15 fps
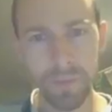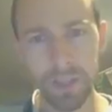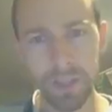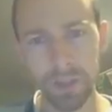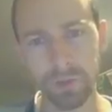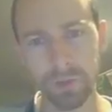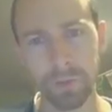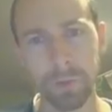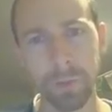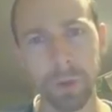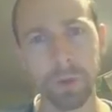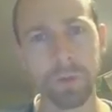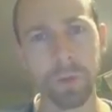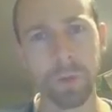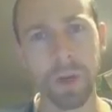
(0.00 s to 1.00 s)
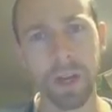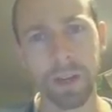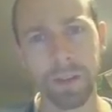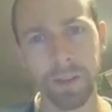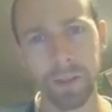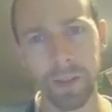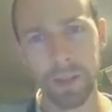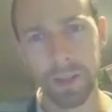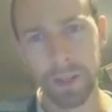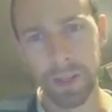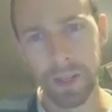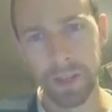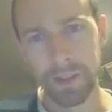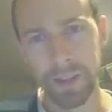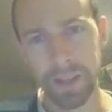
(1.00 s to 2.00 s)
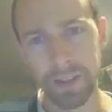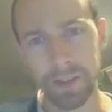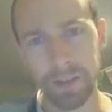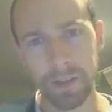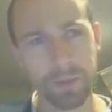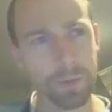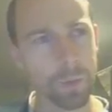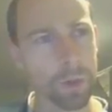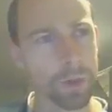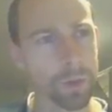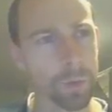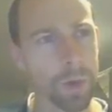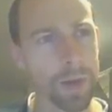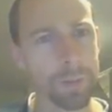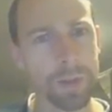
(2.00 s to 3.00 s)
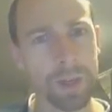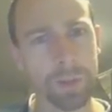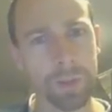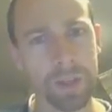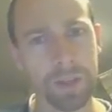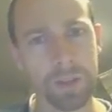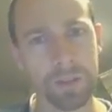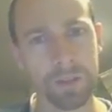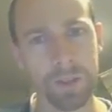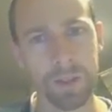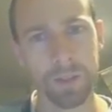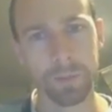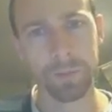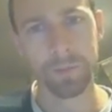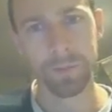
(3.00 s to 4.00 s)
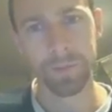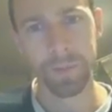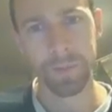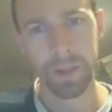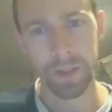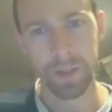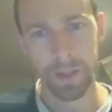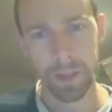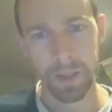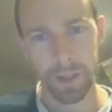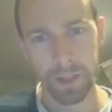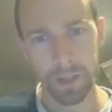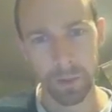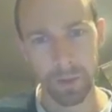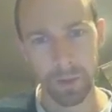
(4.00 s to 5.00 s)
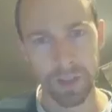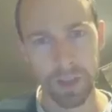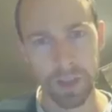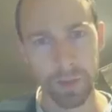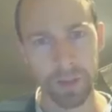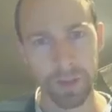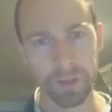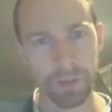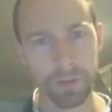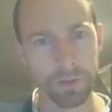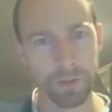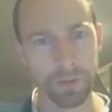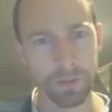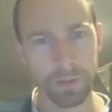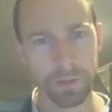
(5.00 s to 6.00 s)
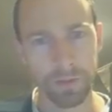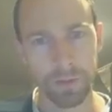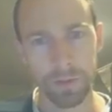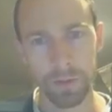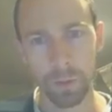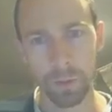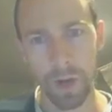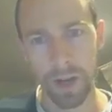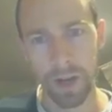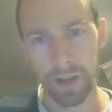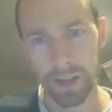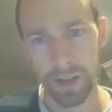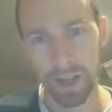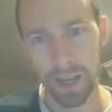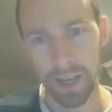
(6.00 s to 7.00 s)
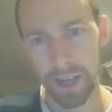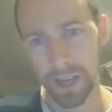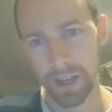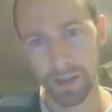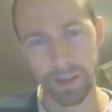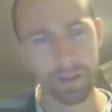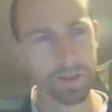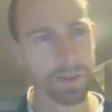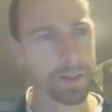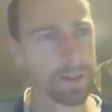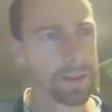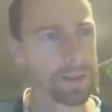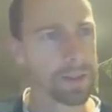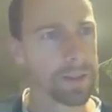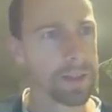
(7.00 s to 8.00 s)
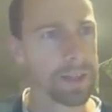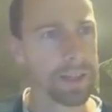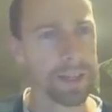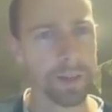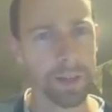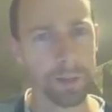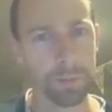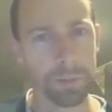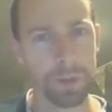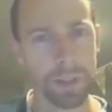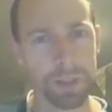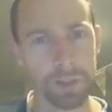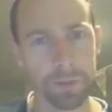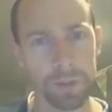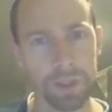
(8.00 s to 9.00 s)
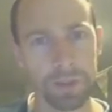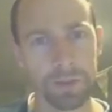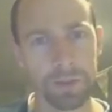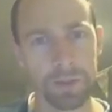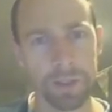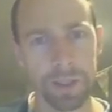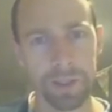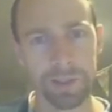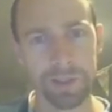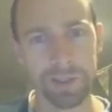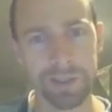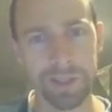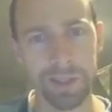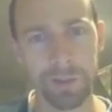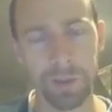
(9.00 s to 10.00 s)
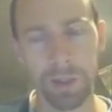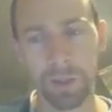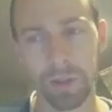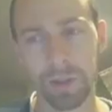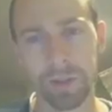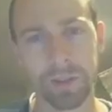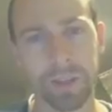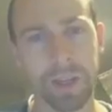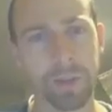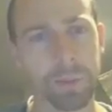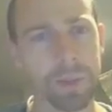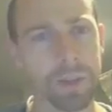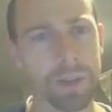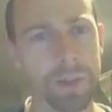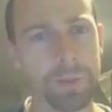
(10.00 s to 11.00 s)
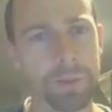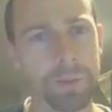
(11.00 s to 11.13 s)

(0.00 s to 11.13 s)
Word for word: and just remove the white. And that's worked way better because um, there wasn't that much white in the hair. And now I can possibly, I'll see what it looks like, but I'm